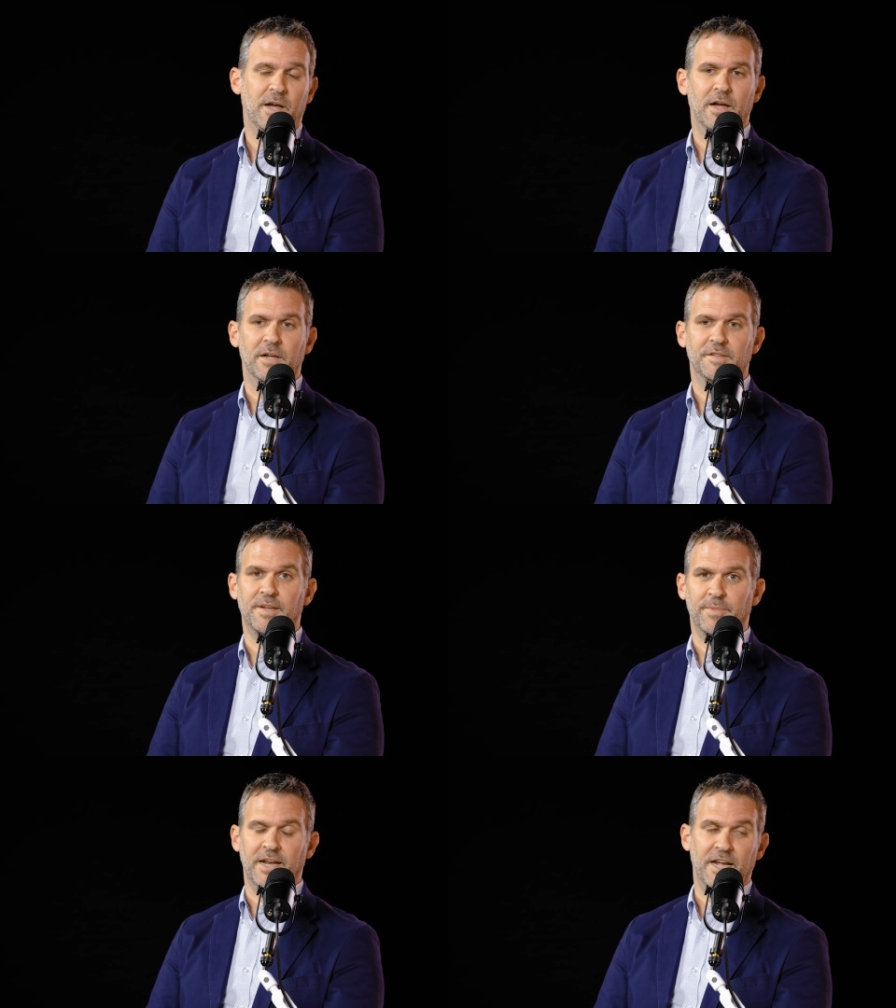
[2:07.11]
It's
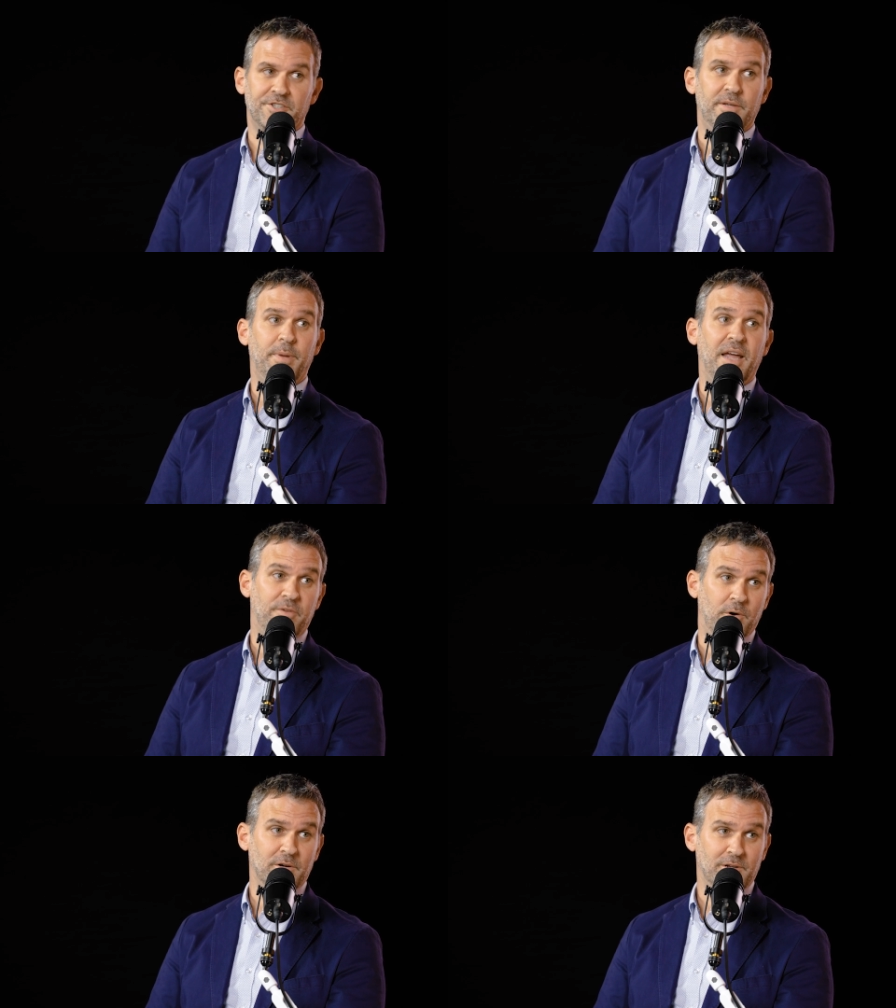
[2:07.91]
something I actually pay
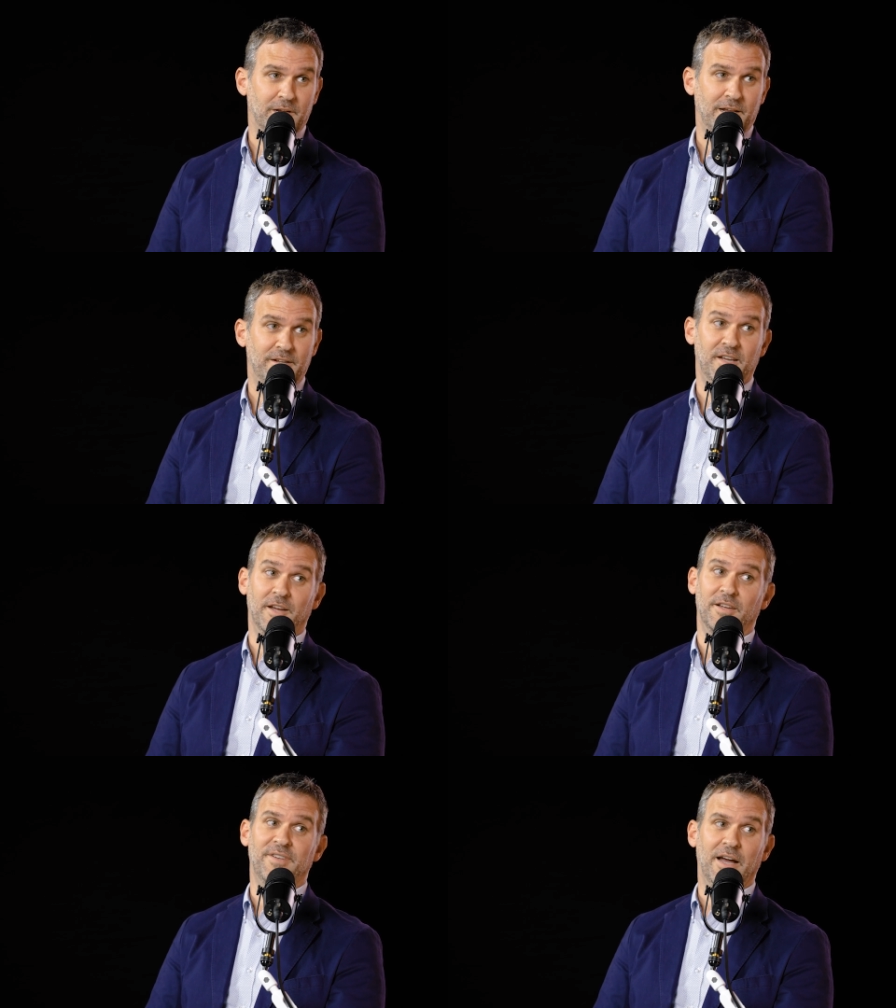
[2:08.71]
for and get a
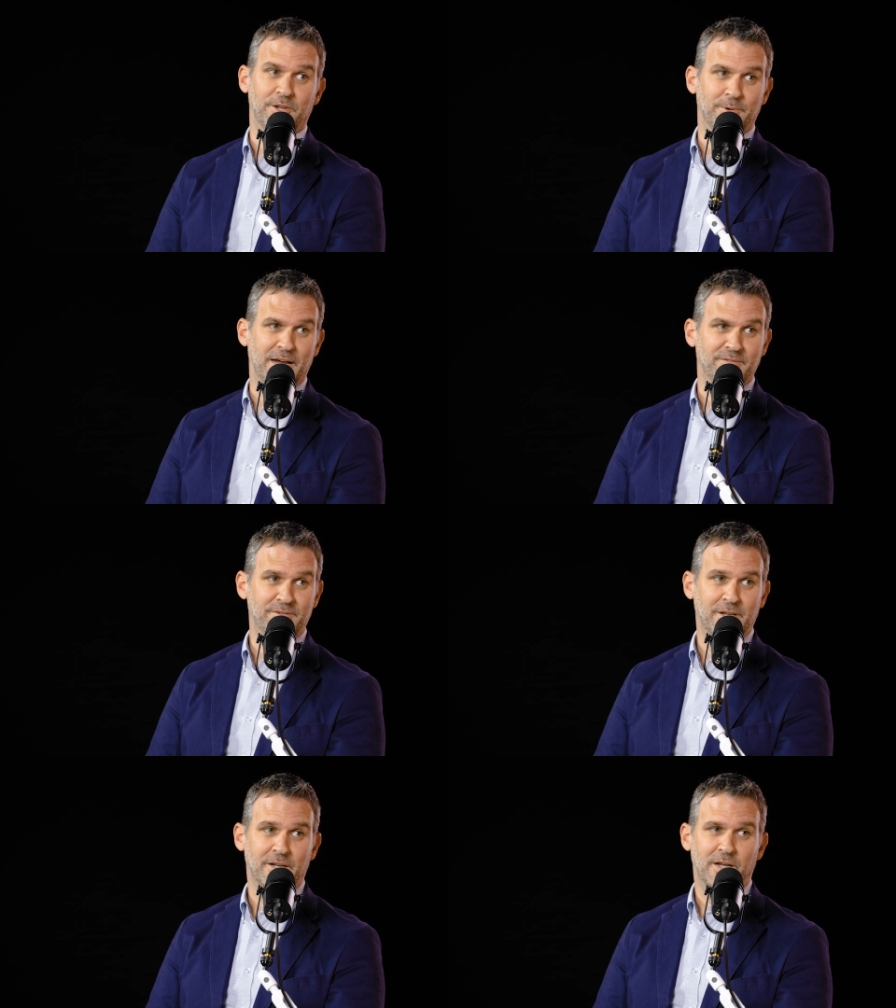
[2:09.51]
ton of value out of.
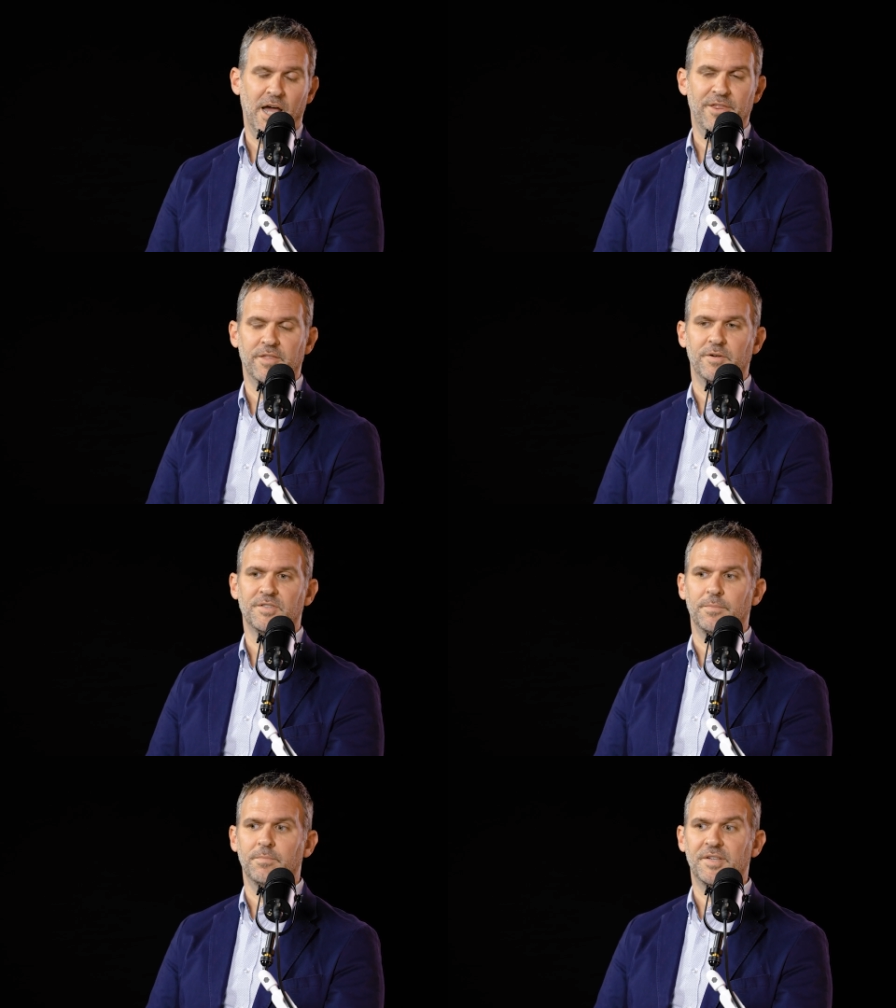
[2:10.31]
I think there's
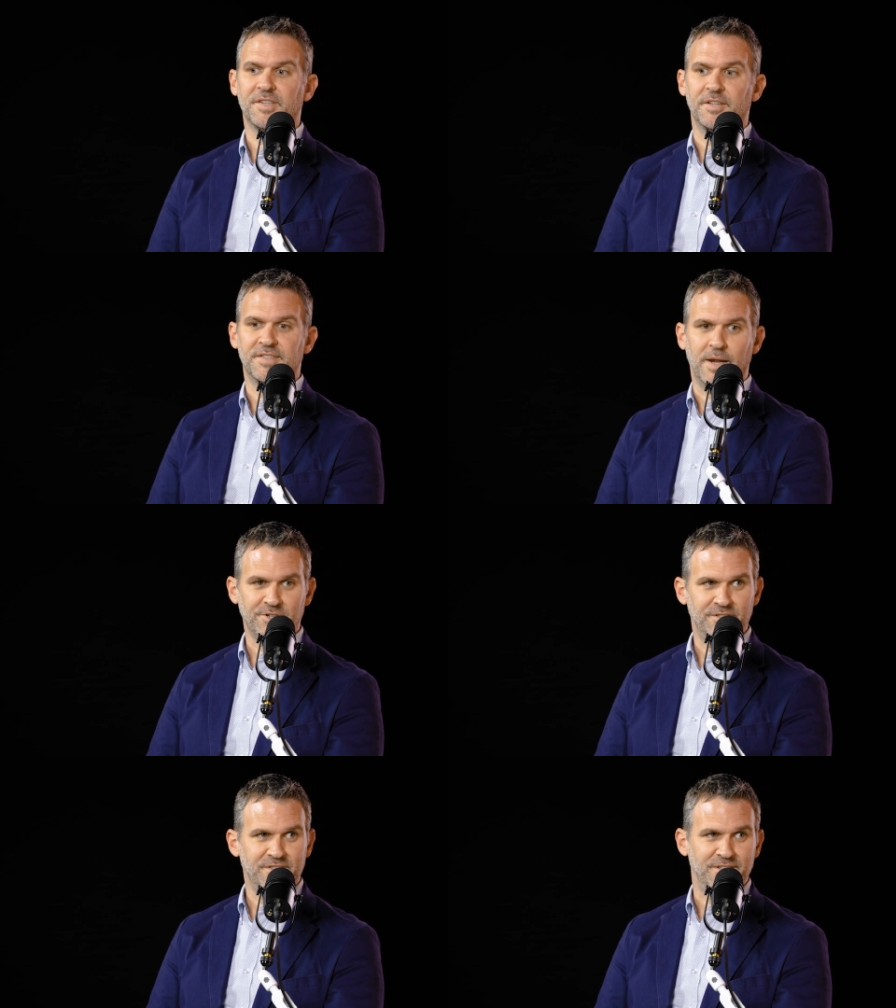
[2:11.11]
some
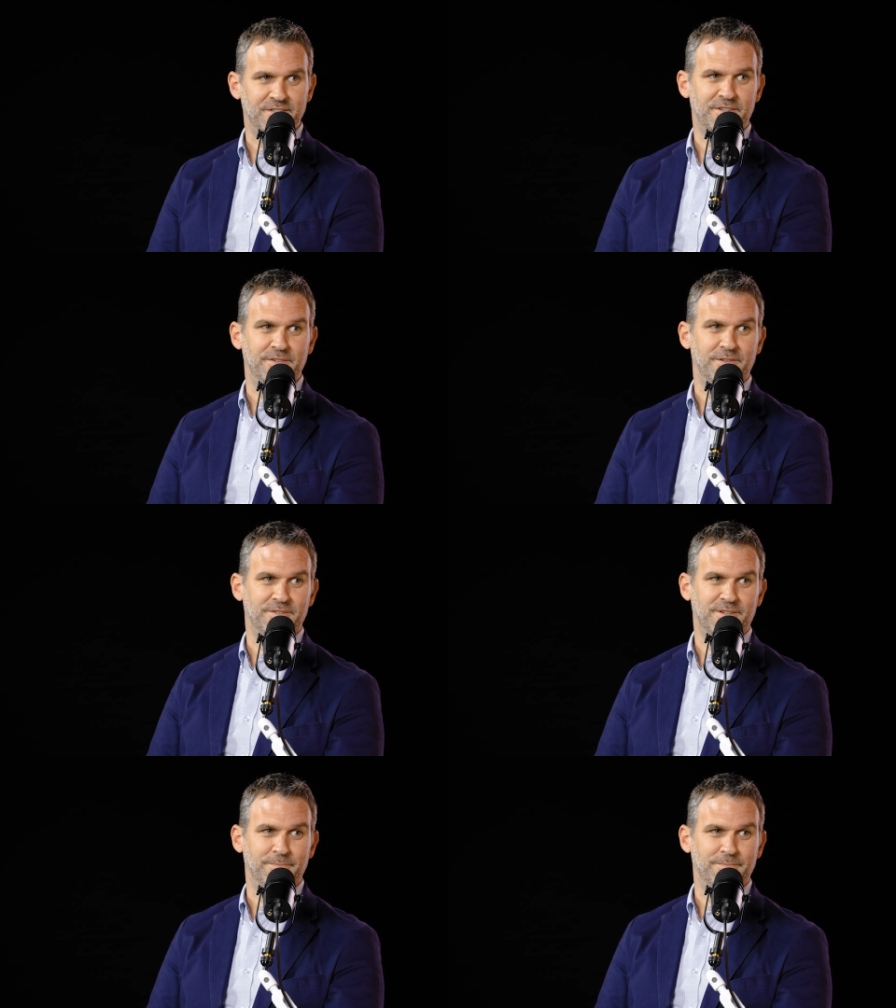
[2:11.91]
misconceptions and
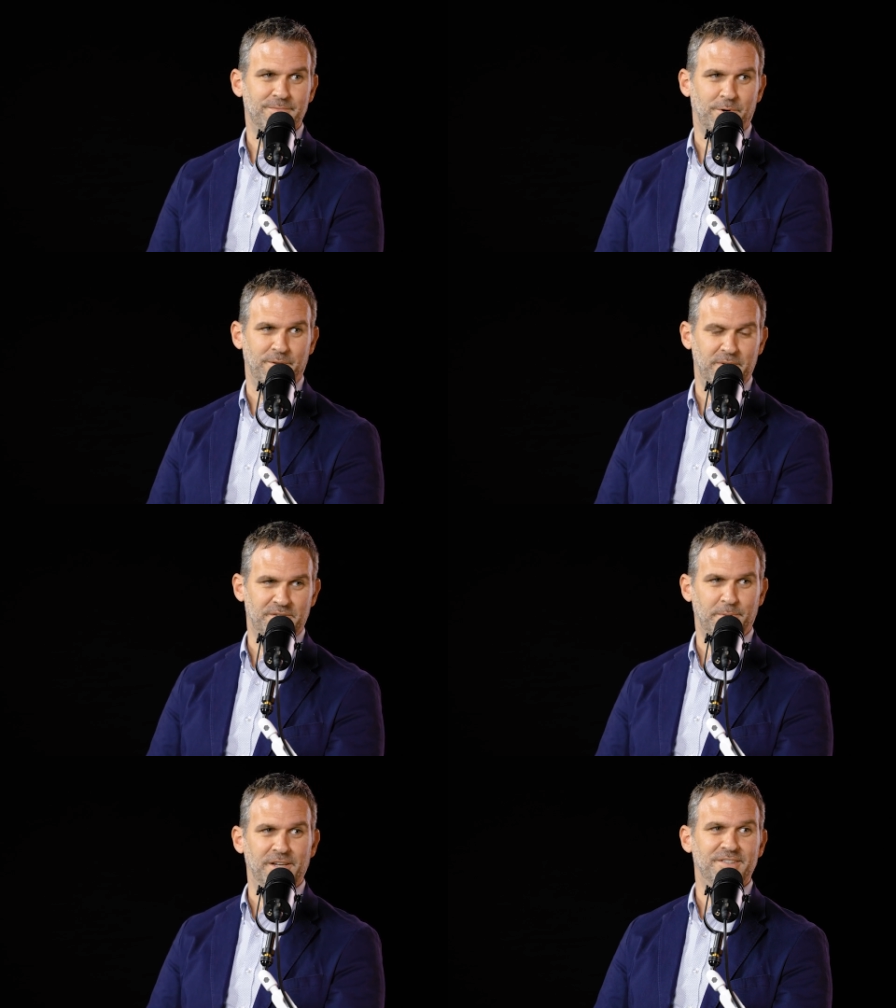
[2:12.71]
there's some sort of
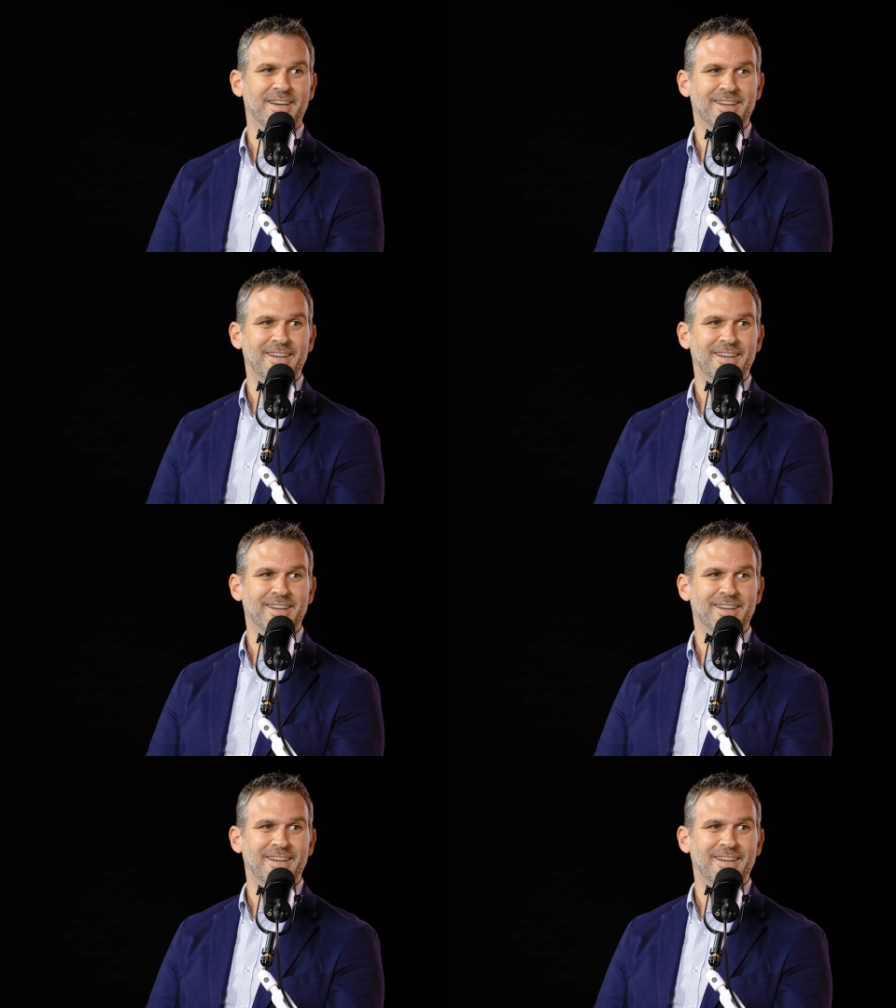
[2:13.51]
misplaced